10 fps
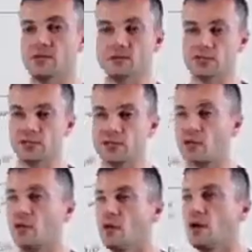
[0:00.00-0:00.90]
just like,
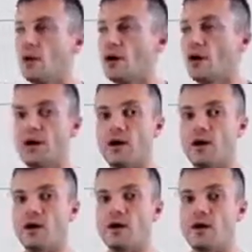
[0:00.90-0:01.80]

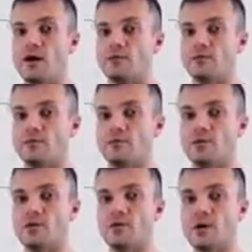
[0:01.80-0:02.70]

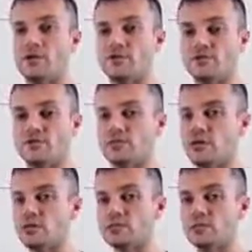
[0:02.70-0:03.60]
I've never done
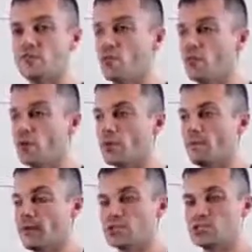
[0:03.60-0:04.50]
this before, but
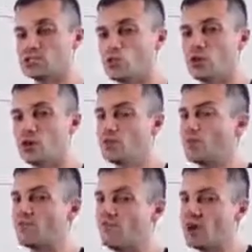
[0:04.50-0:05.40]
I so want to do it. I'm
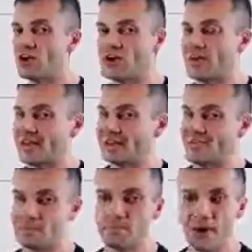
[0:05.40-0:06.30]
fired up. I got
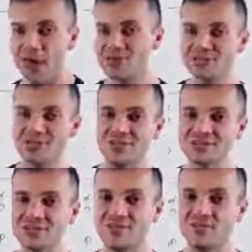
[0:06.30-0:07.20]
that passion
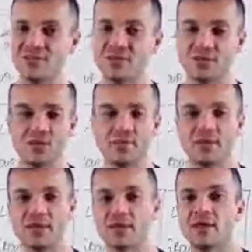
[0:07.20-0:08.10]
inside of me. You know what I mean?
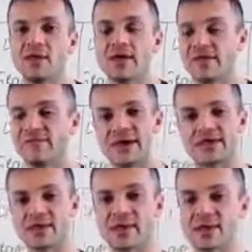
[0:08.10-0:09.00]
I've got
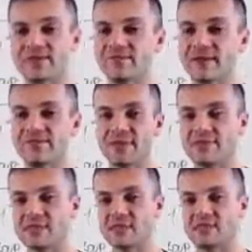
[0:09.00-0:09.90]

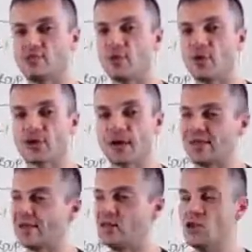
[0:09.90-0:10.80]
that spark.
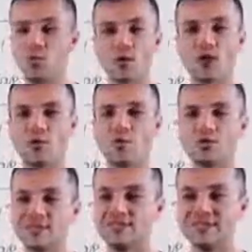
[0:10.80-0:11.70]
I know what I want. I
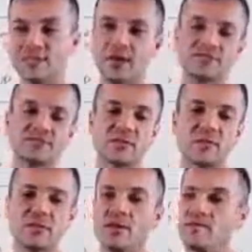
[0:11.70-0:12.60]
see the lifestyle.
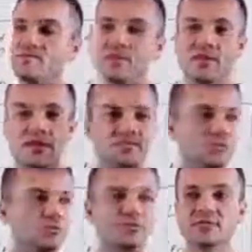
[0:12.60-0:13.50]
You know, I see
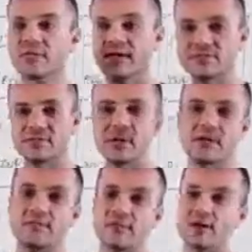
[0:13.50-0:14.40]
what these guys are talking
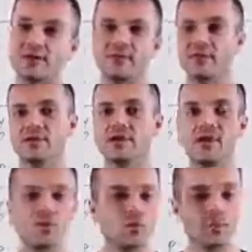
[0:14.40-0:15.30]
about, and I
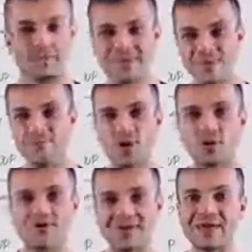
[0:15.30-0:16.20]
want to be part
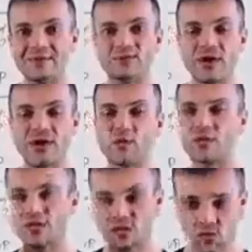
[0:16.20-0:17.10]
of that, right? I want to
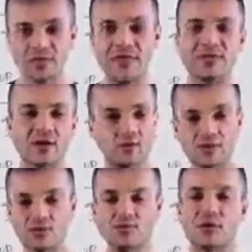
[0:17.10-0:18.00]
do that. I want to
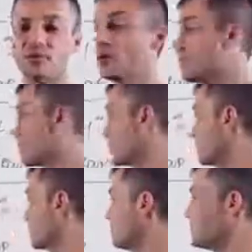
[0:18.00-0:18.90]
do an online marketing,
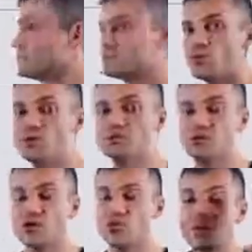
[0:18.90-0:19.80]
but man, I'm so
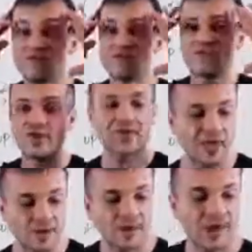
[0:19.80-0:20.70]
insecure. I'm freaking
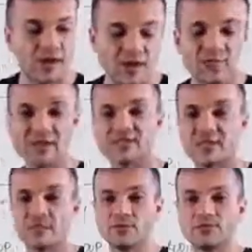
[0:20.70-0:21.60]
out. And Vic is telling
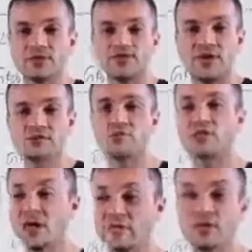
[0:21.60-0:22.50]
me to do a Facebook
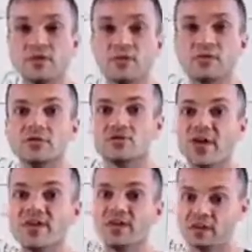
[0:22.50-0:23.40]
Live. I'm literally
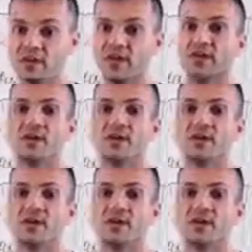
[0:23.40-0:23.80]
shaking, man,